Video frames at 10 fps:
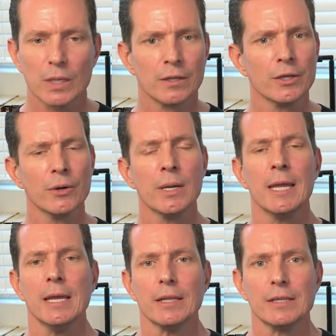You know,
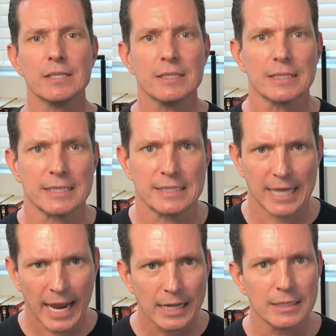this is
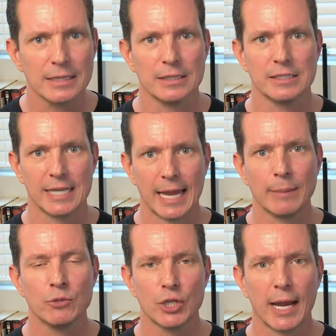exactly the
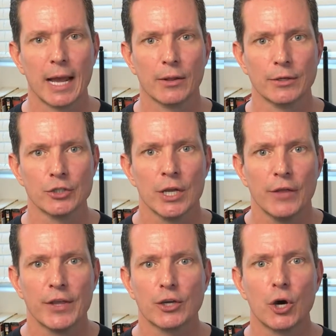same challenge
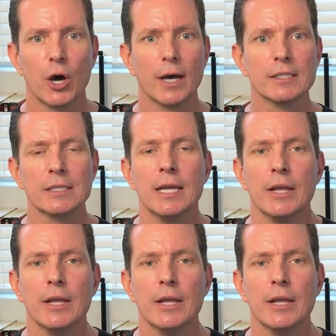that caused